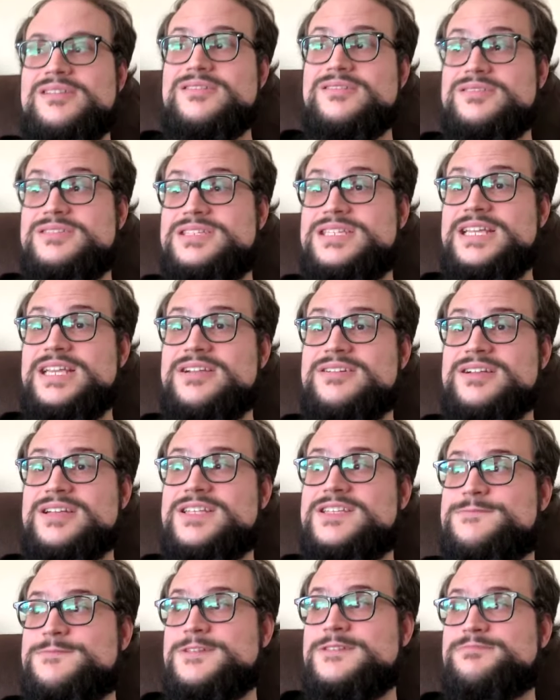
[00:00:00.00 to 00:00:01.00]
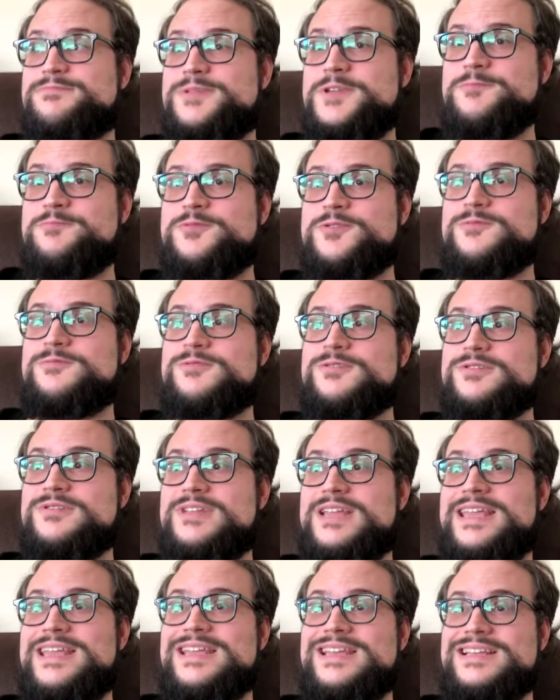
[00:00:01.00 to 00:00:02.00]
those secrets, but people were
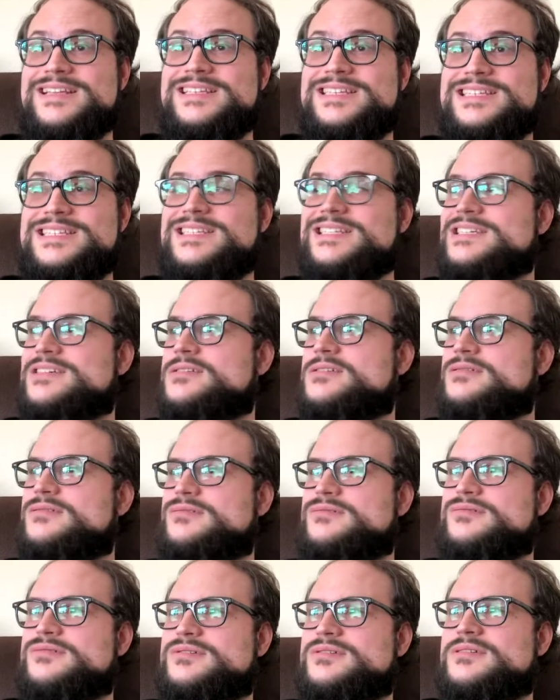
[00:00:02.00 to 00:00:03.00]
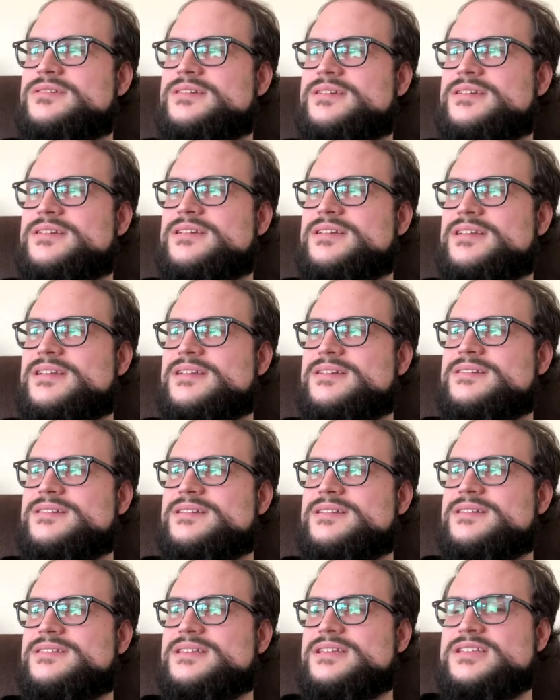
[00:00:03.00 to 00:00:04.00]
like still,
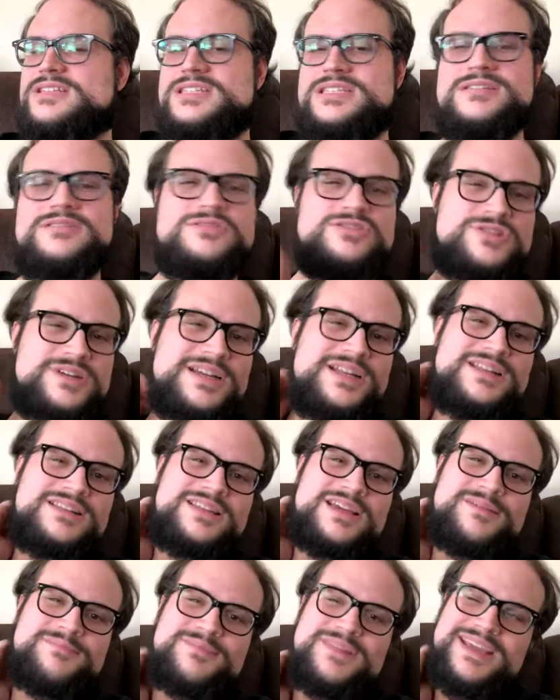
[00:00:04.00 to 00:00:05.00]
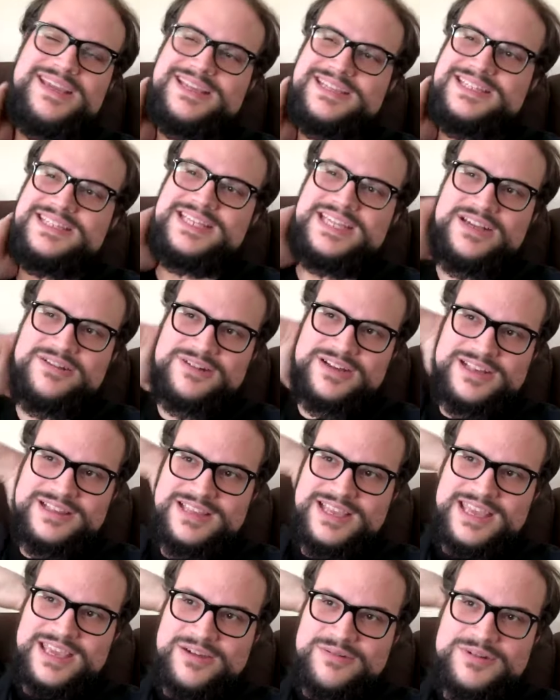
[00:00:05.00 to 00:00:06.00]
they still treated them like a secret,
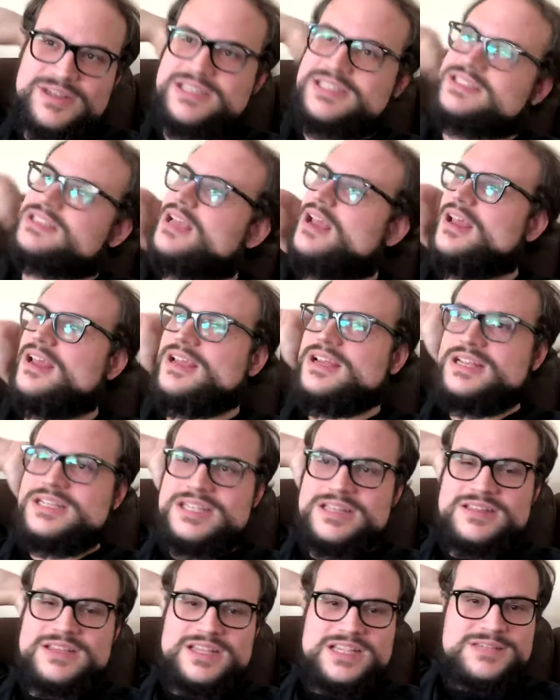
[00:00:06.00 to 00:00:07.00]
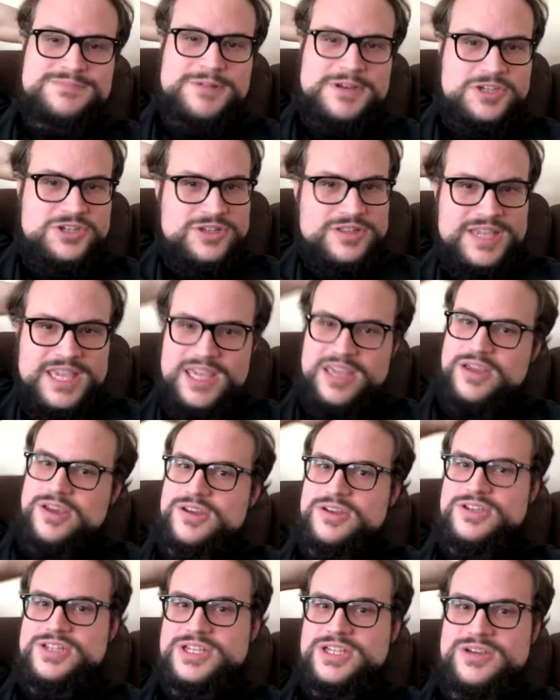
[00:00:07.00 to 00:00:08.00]
like it was something special he
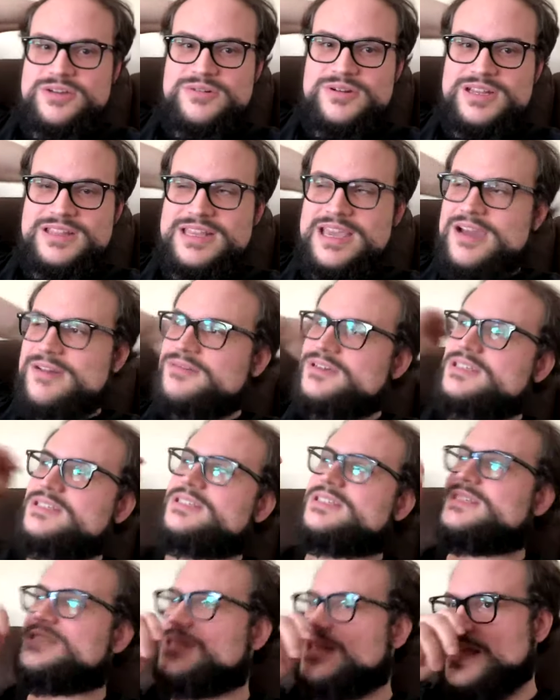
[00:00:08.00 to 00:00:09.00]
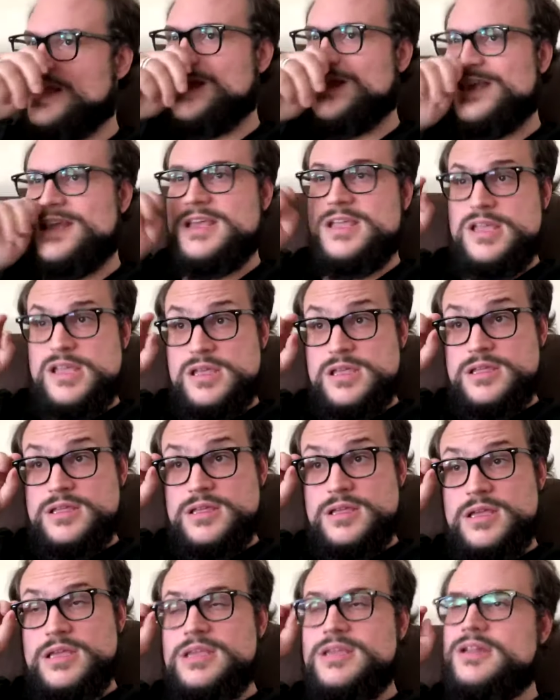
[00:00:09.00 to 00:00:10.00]
could do. And that was,
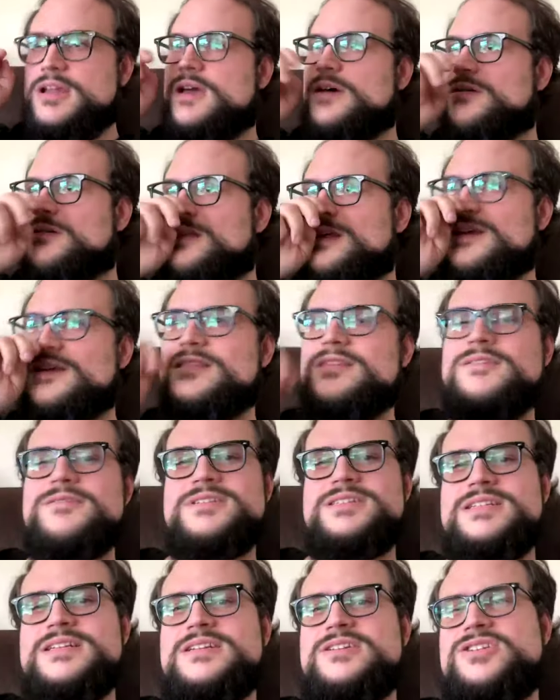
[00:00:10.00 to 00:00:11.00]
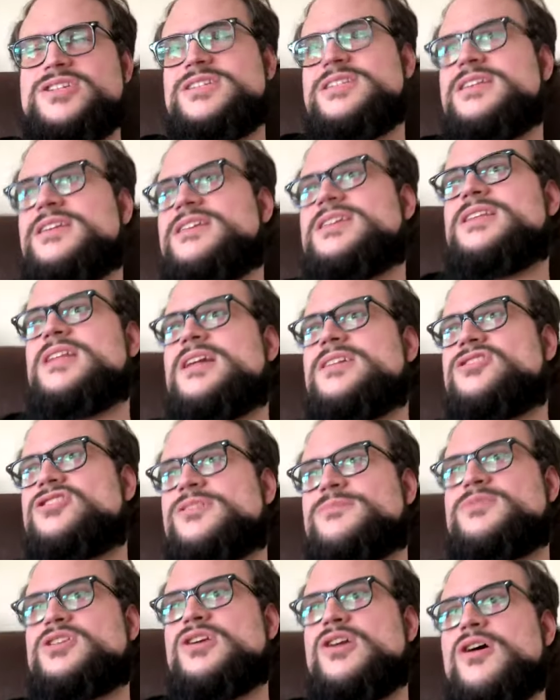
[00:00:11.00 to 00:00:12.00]
you know, that, that was an interesting
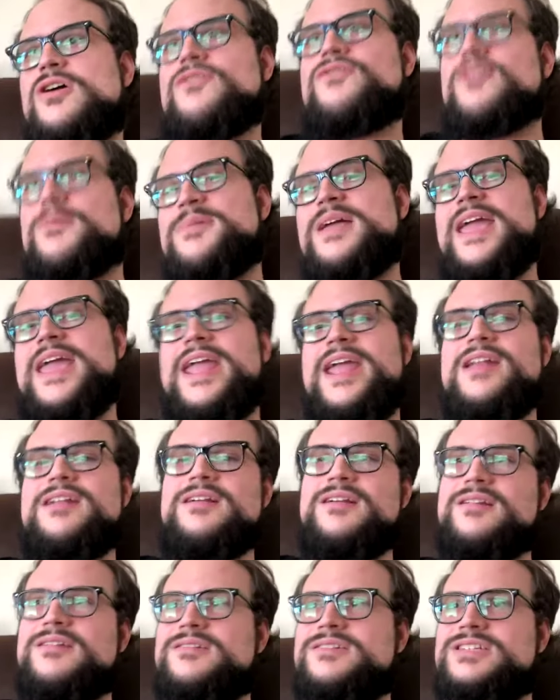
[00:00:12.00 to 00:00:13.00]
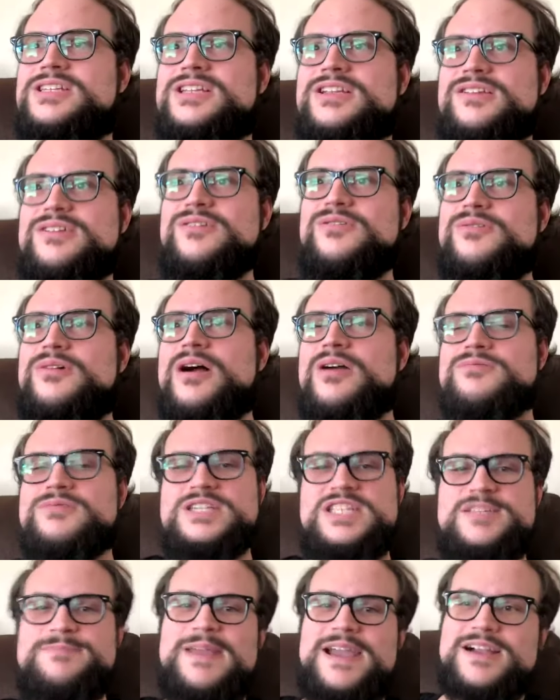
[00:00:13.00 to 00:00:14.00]
conundrum to go from a hater to a
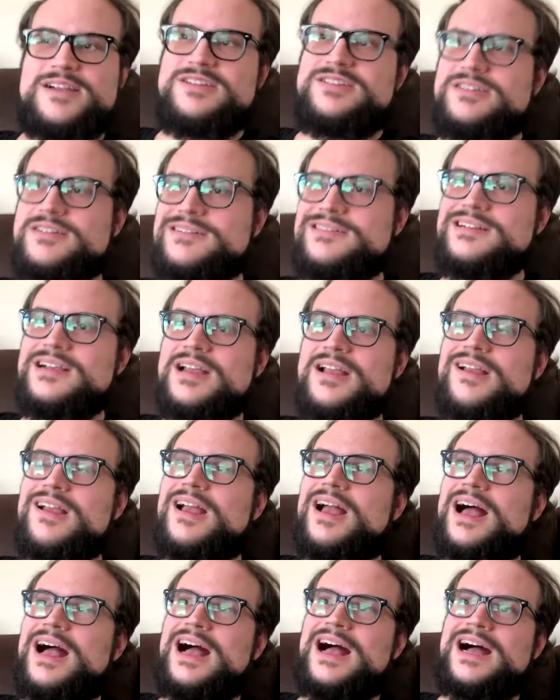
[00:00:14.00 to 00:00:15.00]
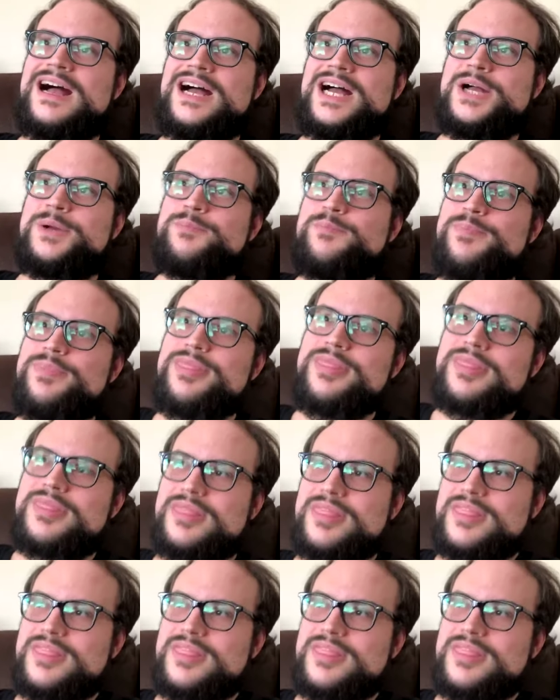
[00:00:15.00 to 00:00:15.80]
respecter. Um,